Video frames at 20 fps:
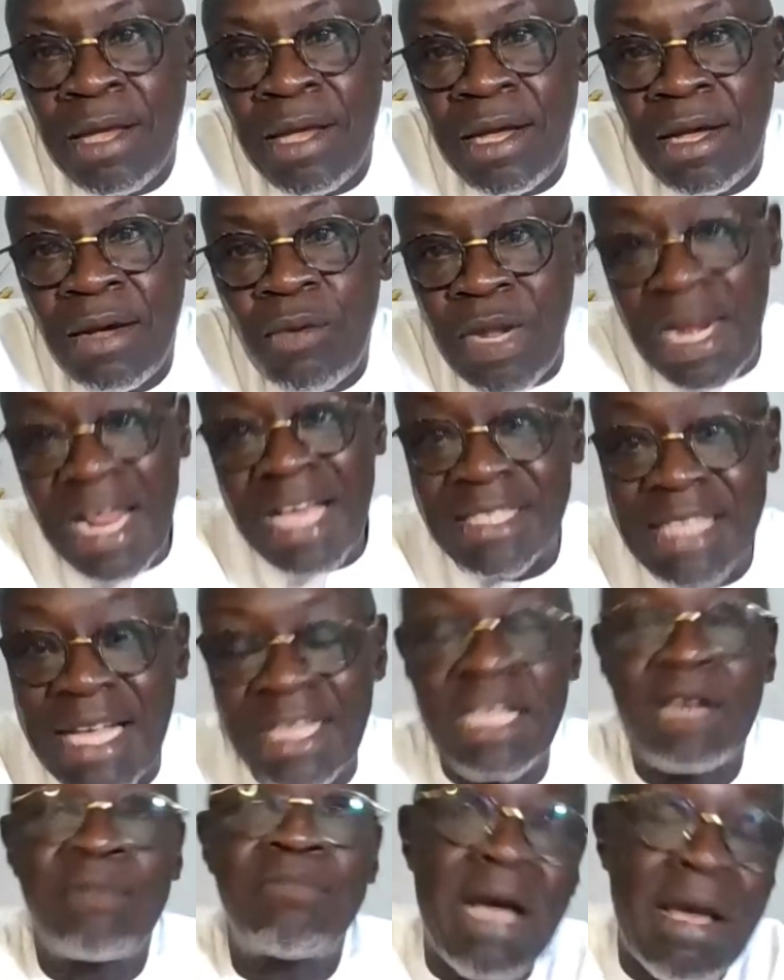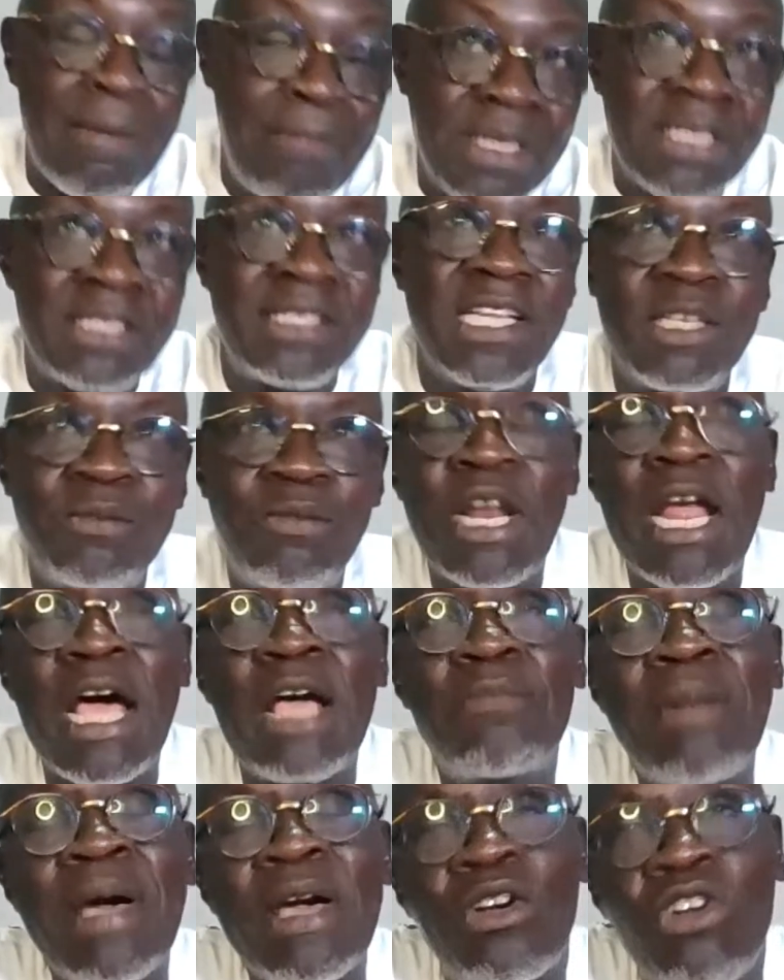when I started my business, but
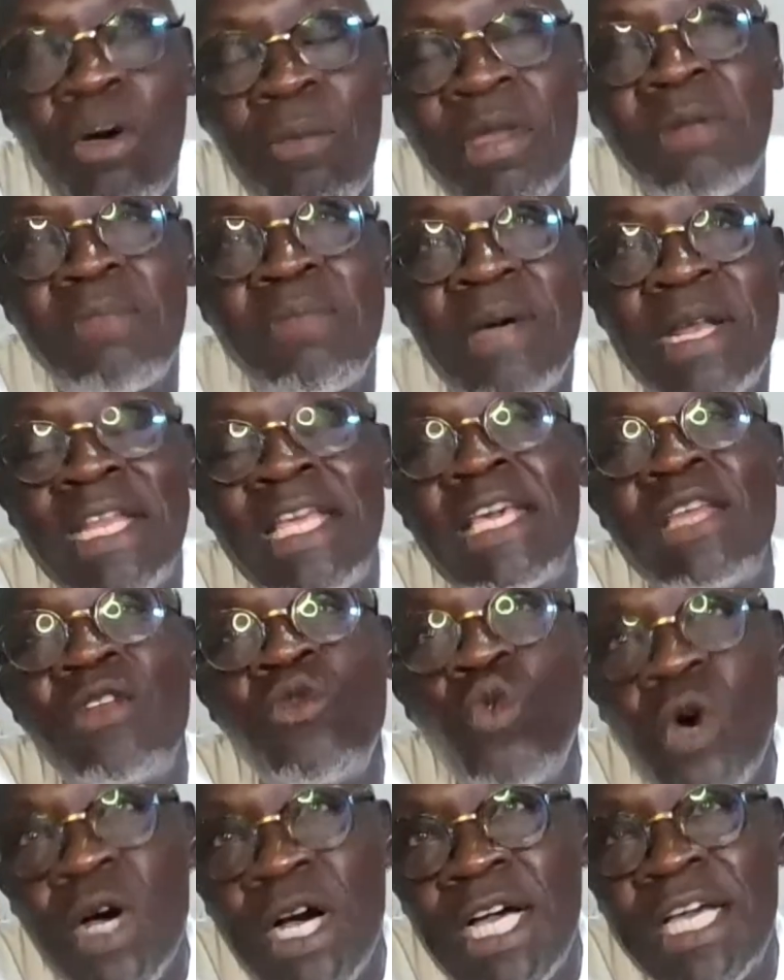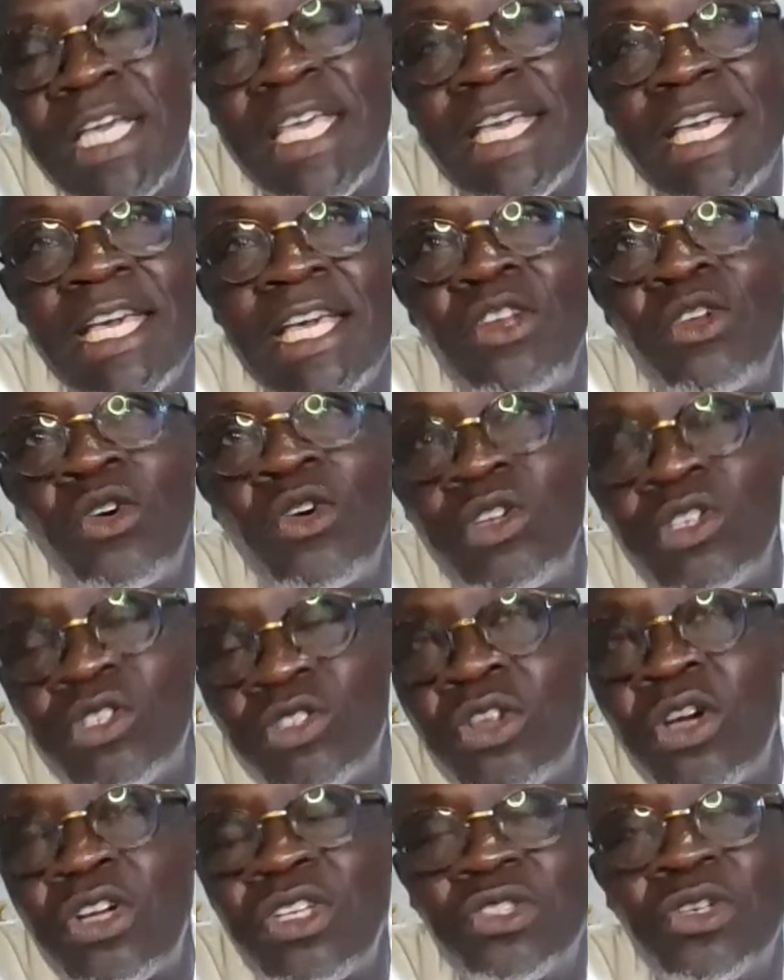my commitment in working in
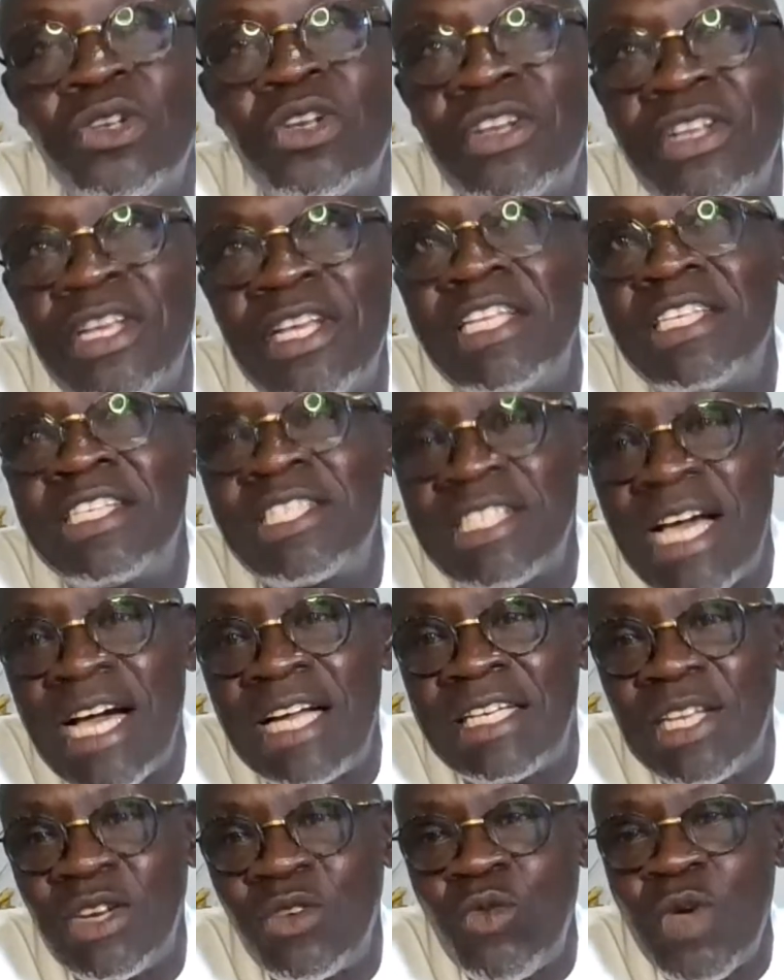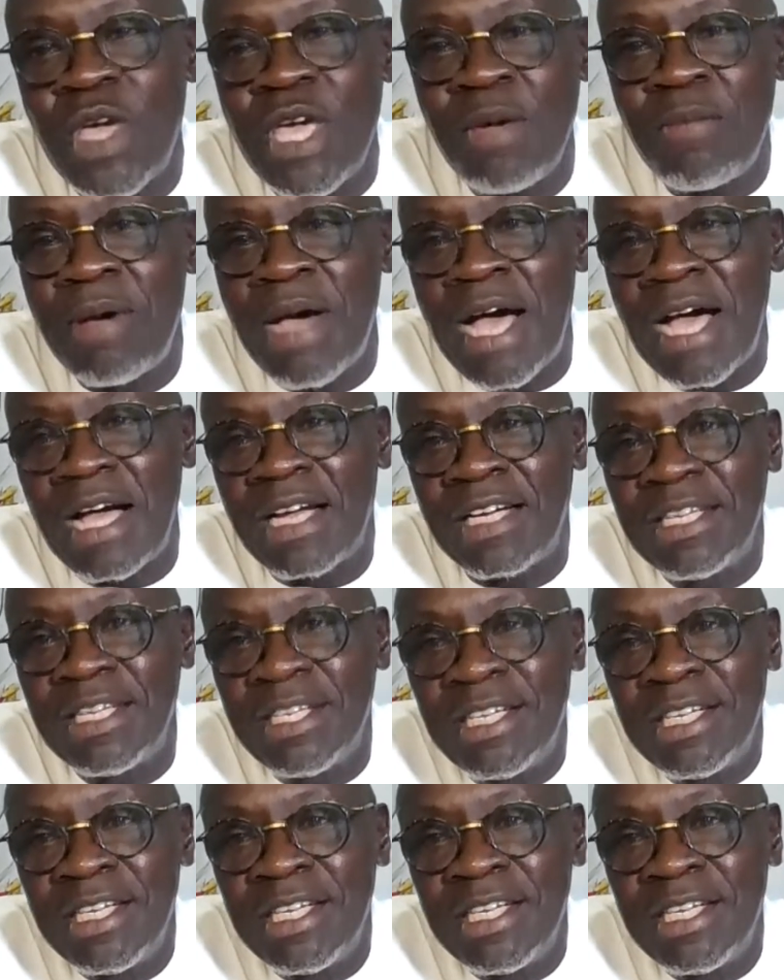construction really started way back